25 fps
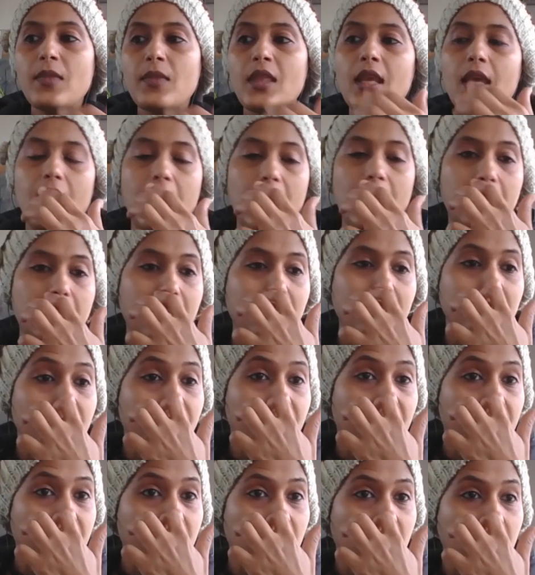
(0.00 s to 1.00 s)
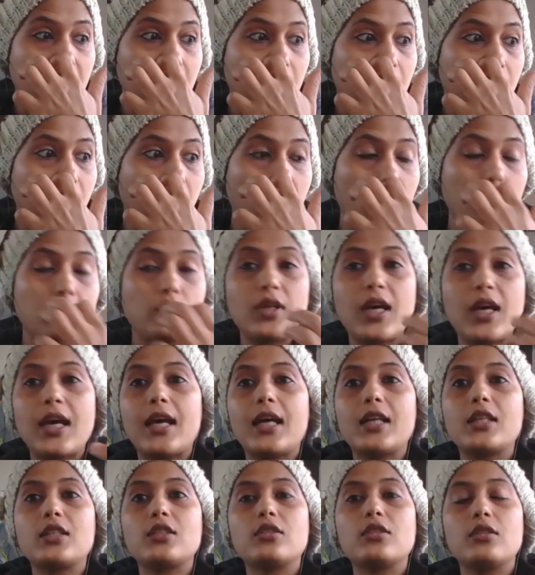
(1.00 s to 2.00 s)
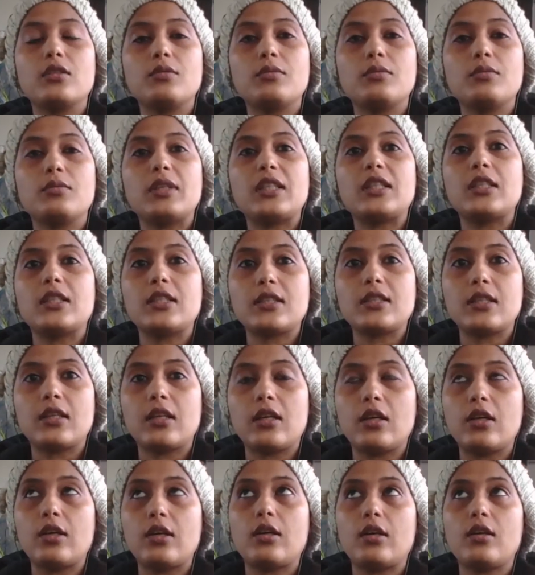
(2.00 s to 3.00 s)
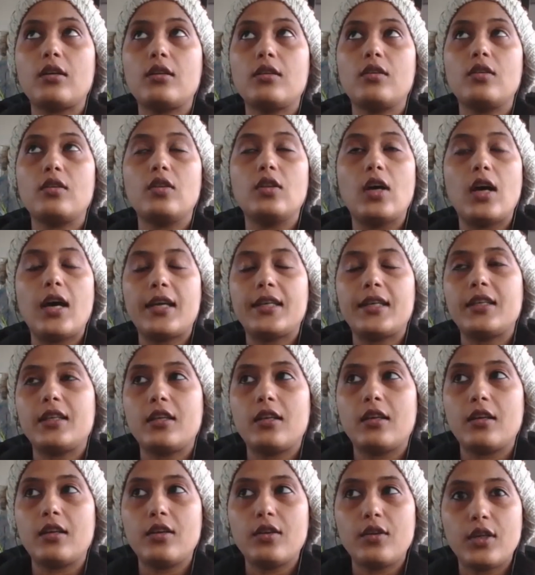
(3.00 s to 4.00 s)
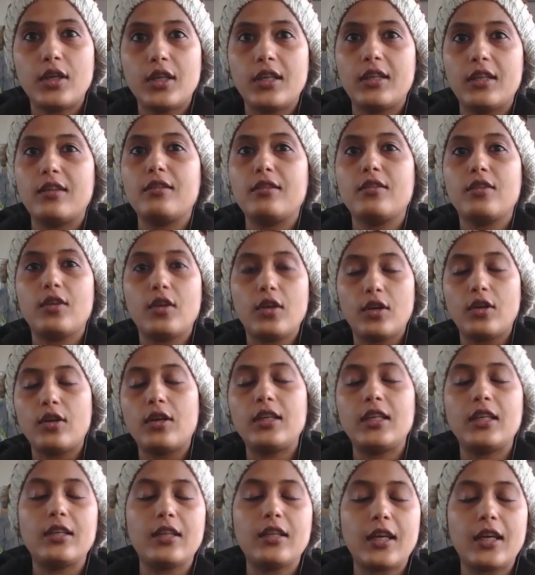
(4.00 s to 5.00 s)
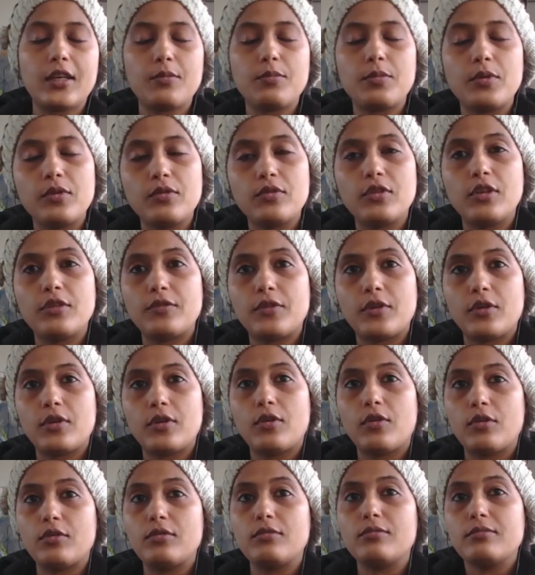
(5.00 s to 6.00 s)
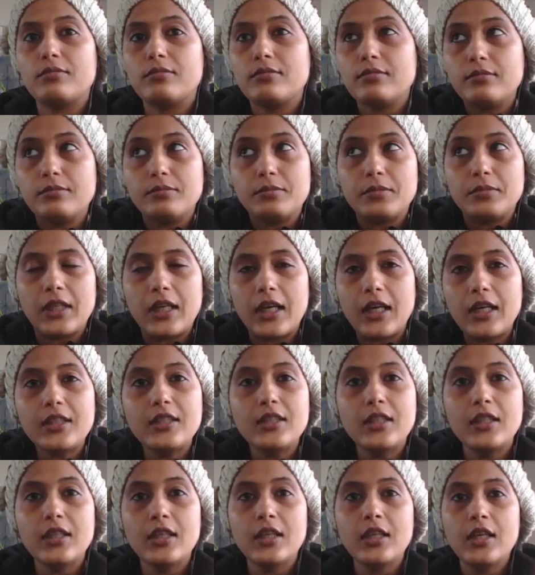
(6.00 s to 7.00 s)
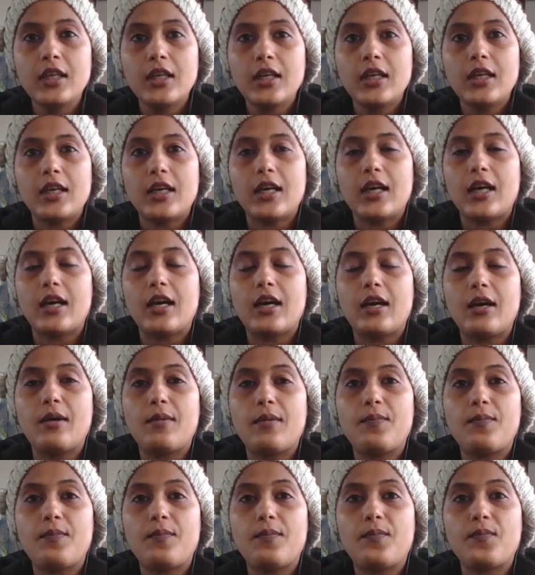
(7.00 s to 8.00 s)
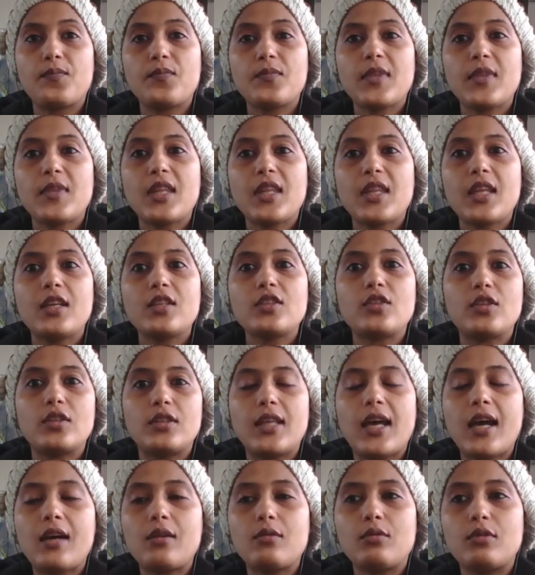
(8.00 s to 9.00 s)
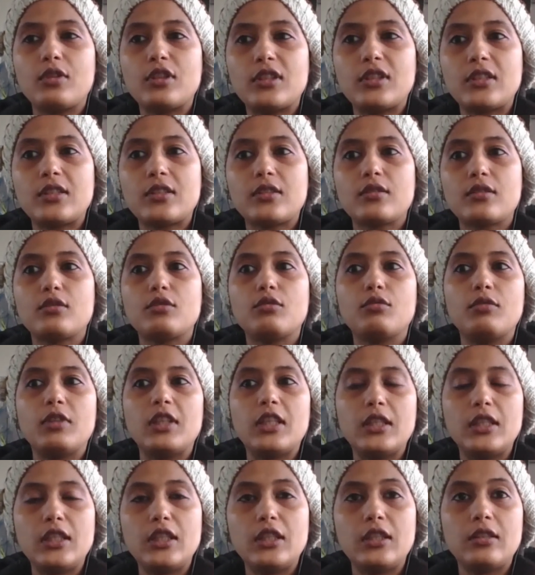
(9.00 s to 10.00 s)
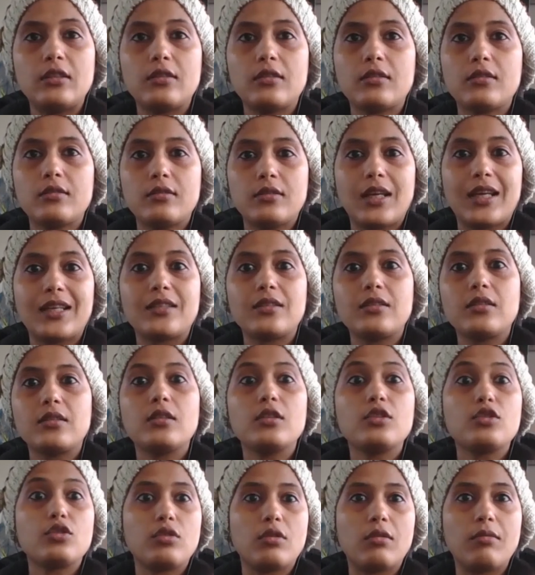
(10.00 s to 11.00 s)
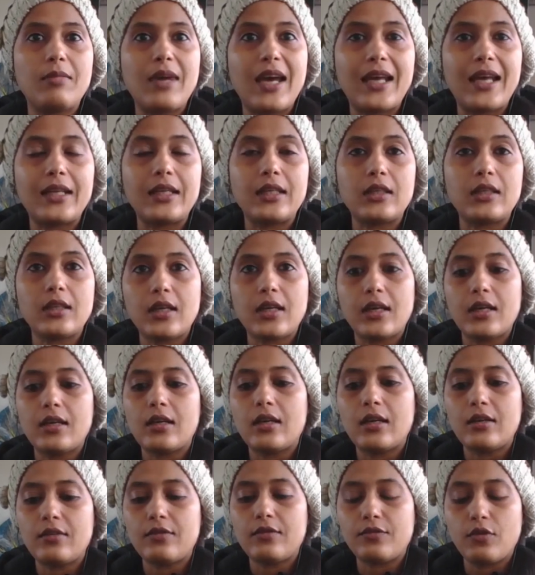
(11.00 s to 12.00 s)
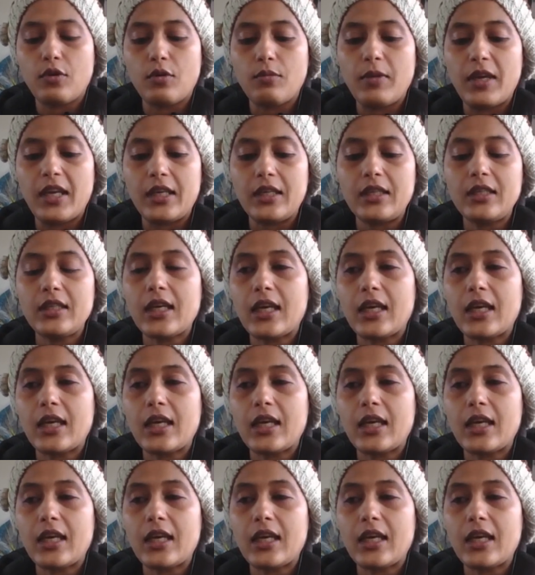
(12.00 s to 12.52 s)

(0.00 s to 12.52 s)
And as a 15-year-old, I had to witness her lying in like a pool of her own blood. Um, so that was really like traumatic for me.